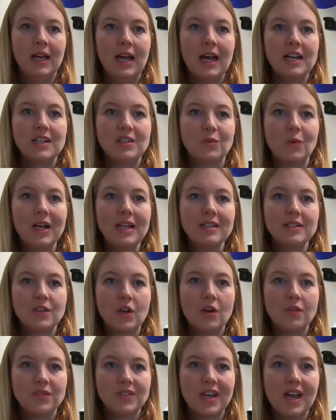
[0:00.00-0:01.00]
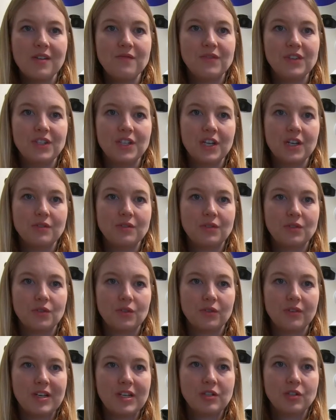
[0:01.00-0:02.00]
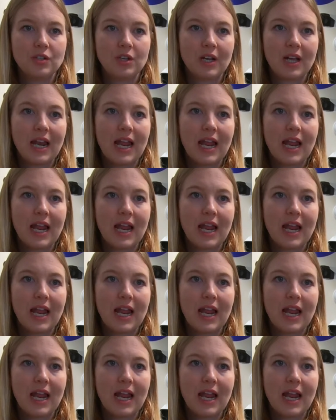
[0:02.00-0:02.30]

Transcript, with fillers: As well as off-site video storage,